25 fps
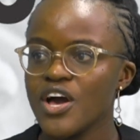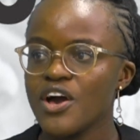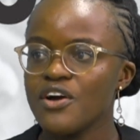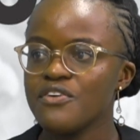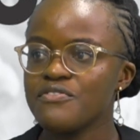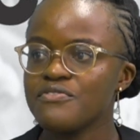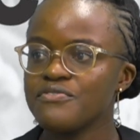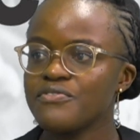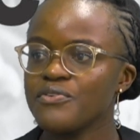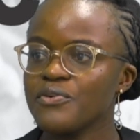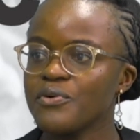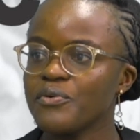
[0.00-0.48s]

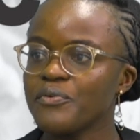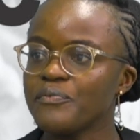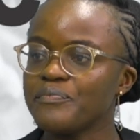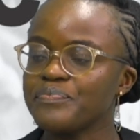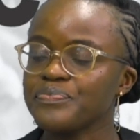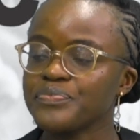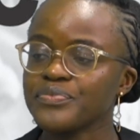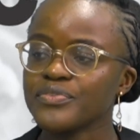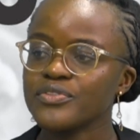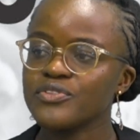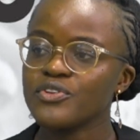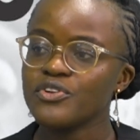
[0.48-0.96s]
for
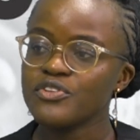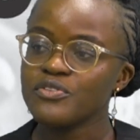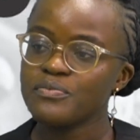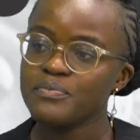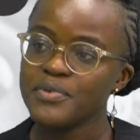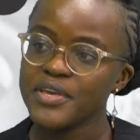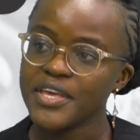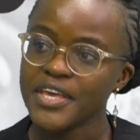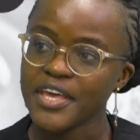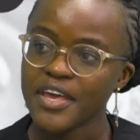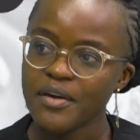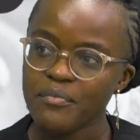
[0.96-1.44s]
not
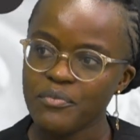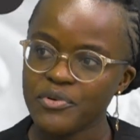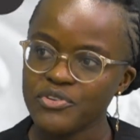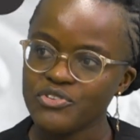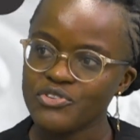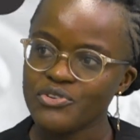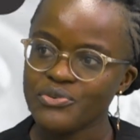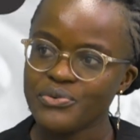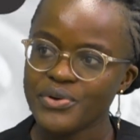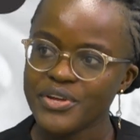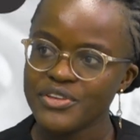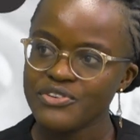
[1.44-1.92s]
being able
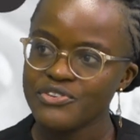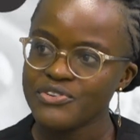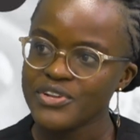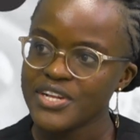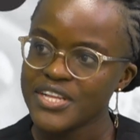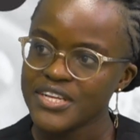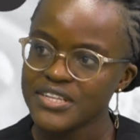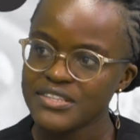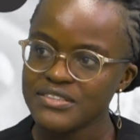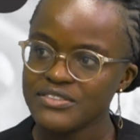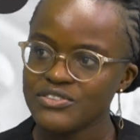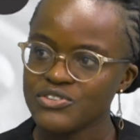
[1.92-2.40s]
to
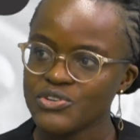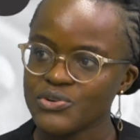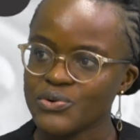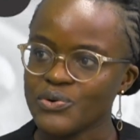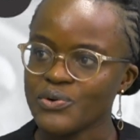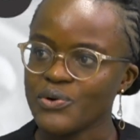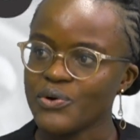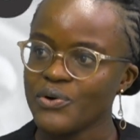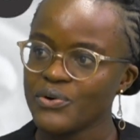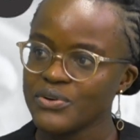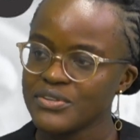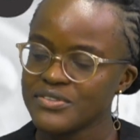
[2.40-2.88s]
regulate
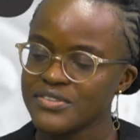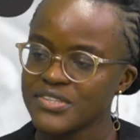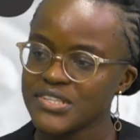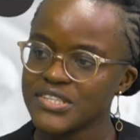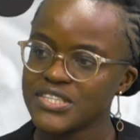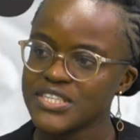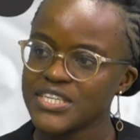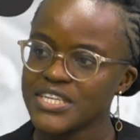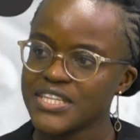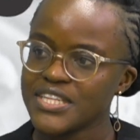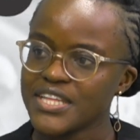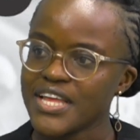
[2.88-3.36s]
your
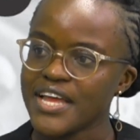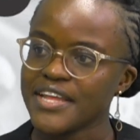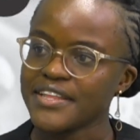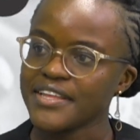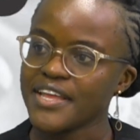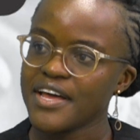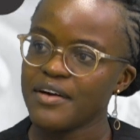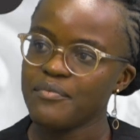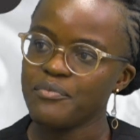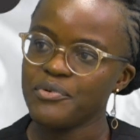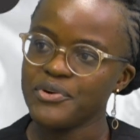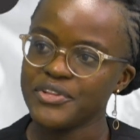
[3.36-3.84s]
oxygen and
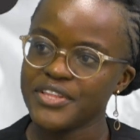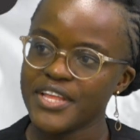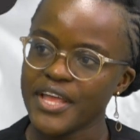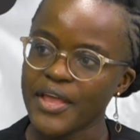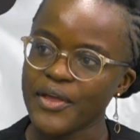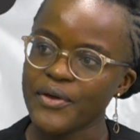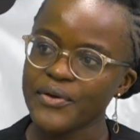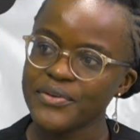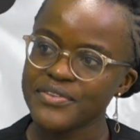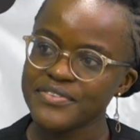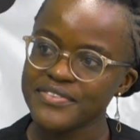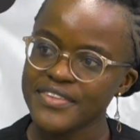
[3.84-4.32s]
carbon
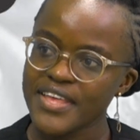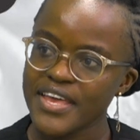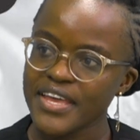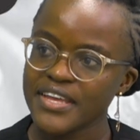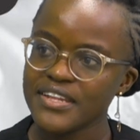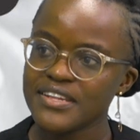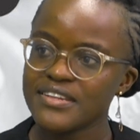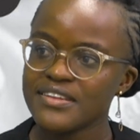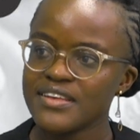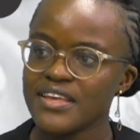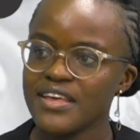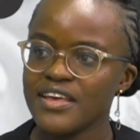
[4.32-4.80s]

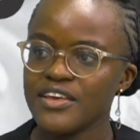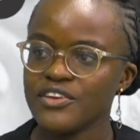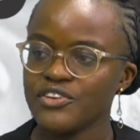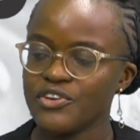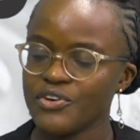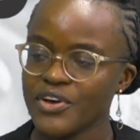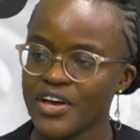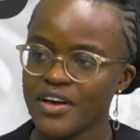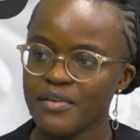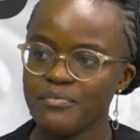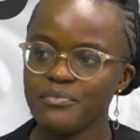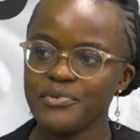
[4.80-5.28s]
dioxide.
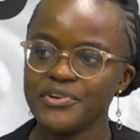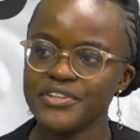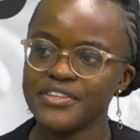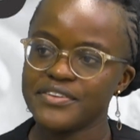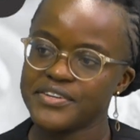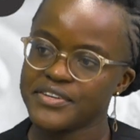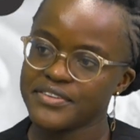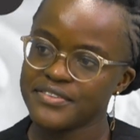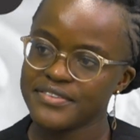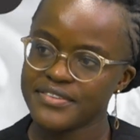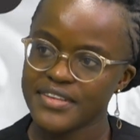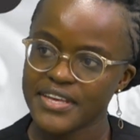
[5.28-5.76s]
Your carbon
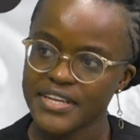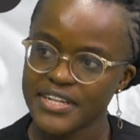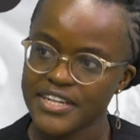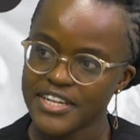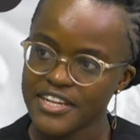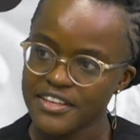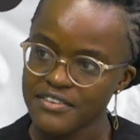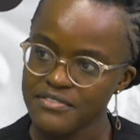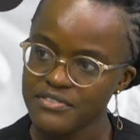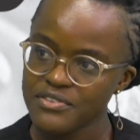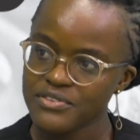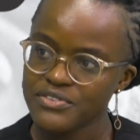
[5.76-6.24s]
dioxide
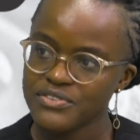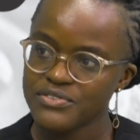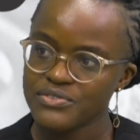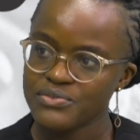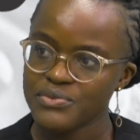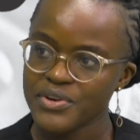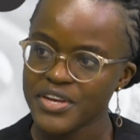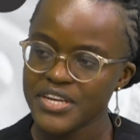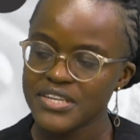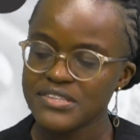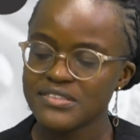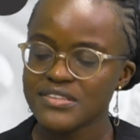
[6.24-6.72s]
levels
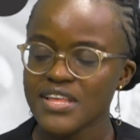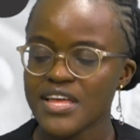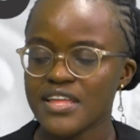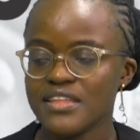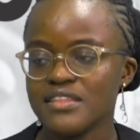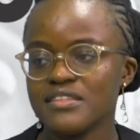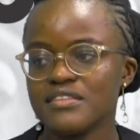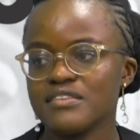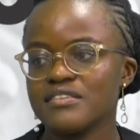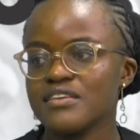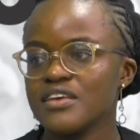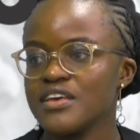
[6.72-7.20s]
raise
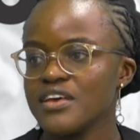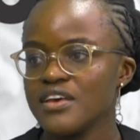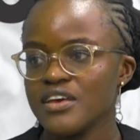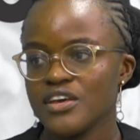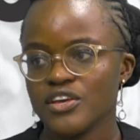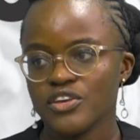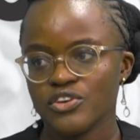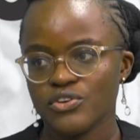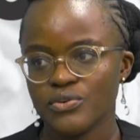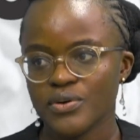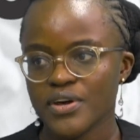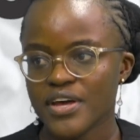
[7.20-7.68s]
and
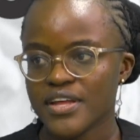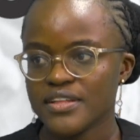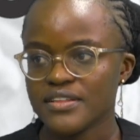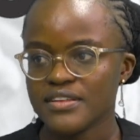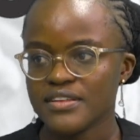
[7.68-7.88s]
you can